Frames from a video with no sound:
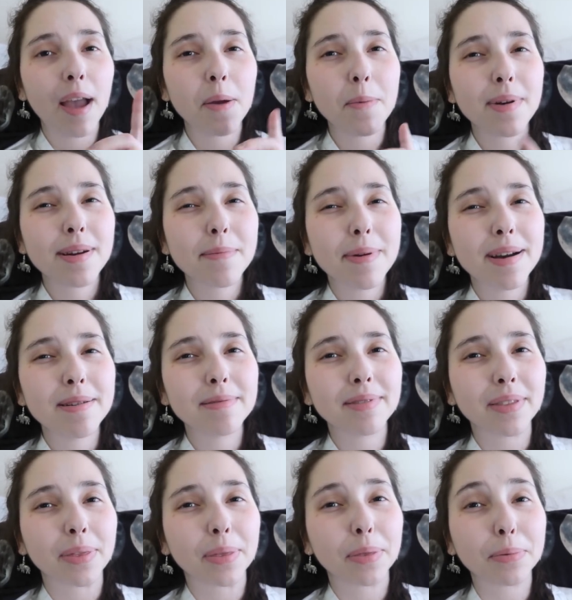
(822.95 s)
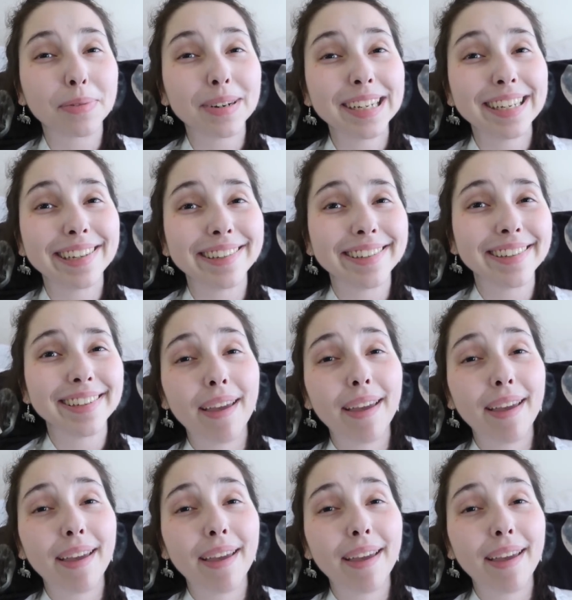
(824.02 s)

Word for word: I wear about three,